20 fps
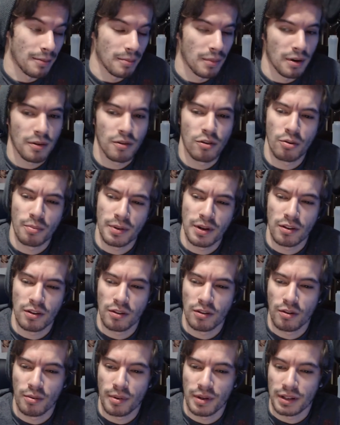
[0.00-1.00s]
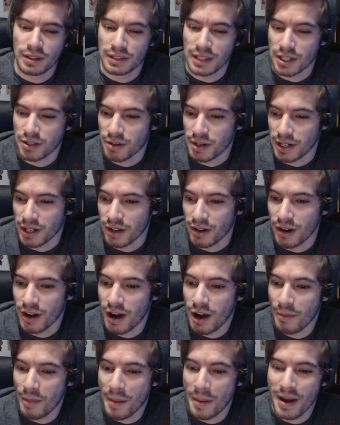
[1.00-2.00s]
I'm a little bit a little bit exaggerating here.
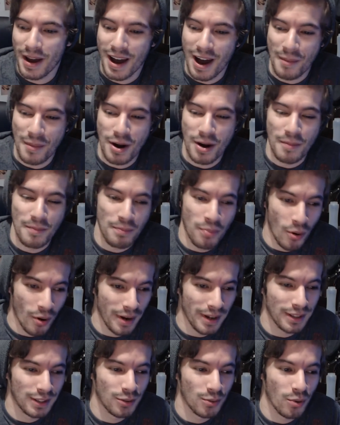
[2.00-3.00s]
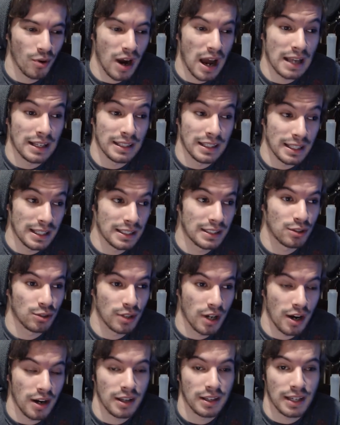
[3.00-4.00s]
Um, I'm I'm at a point where I need to
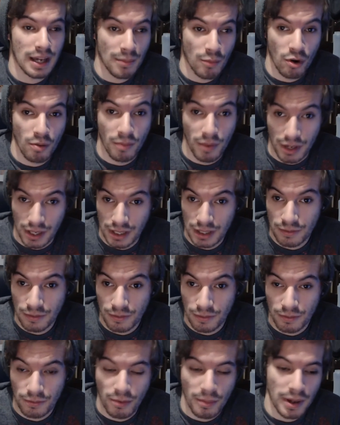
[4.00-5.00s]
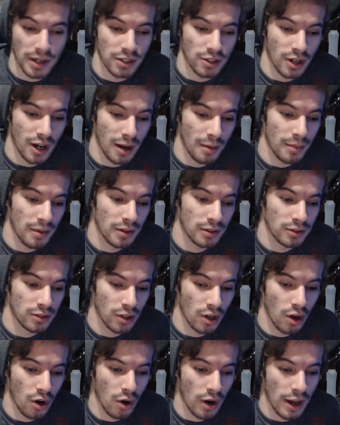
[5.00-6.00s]
got, get more money for my job.
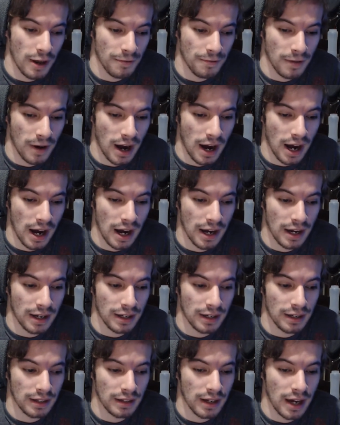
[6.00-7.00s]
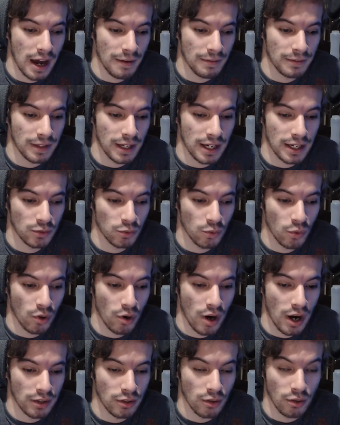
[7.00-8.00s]
So if I have days
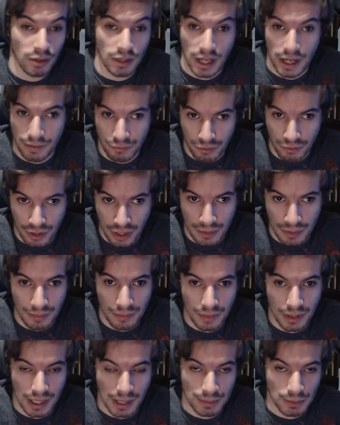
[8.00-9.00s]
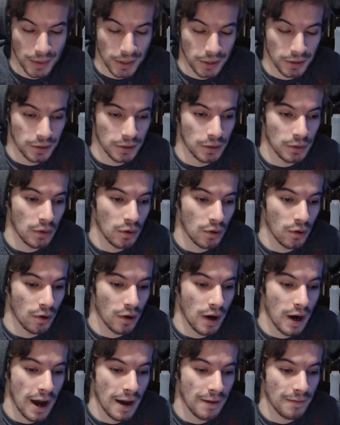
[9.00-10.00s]
where I don't live stream like I'm supposed to,
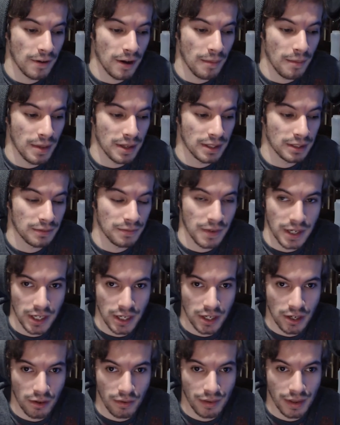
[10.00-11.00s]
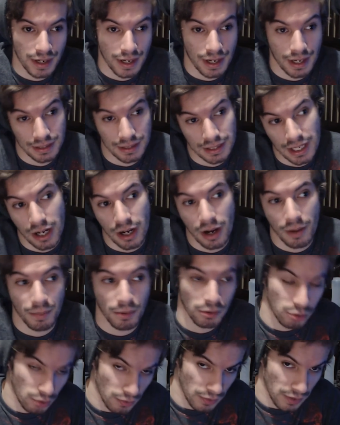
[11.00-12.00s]
or have a missed video and then the next day I
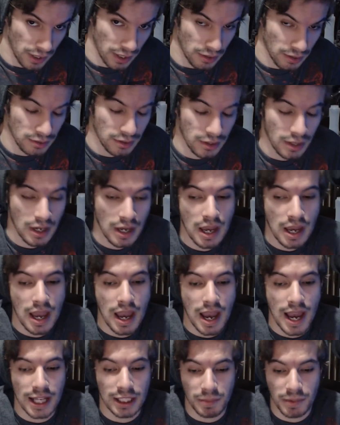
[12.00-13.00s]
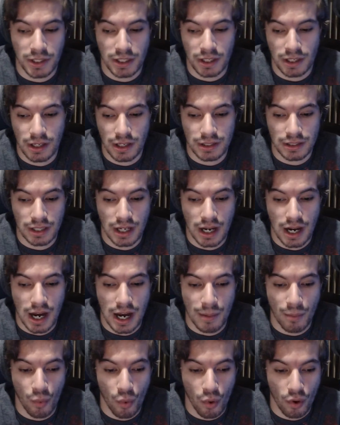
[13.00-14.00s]
upload two videos, it's because
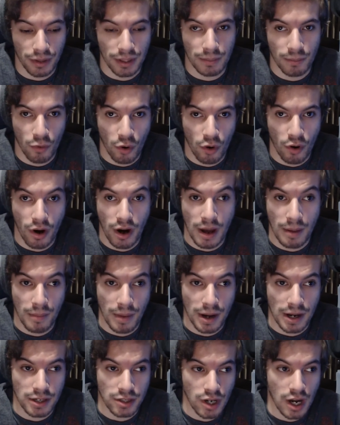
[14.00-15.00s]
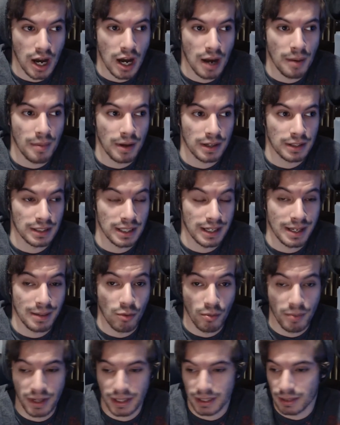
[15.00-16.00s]
I'm working more at my job because I need
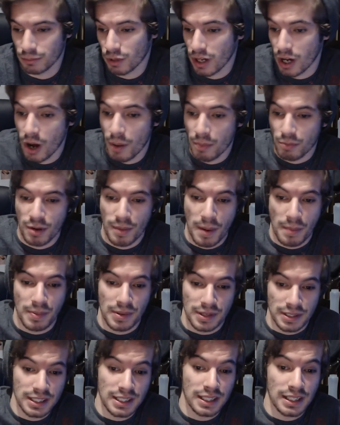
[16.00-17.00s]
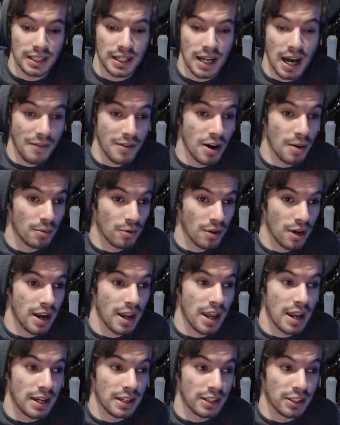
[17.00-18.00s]
more money, because I'm trying to upgrade my P C. I haven't upgraded
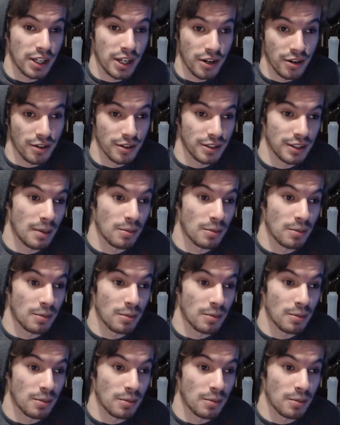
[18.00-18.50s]
it in years.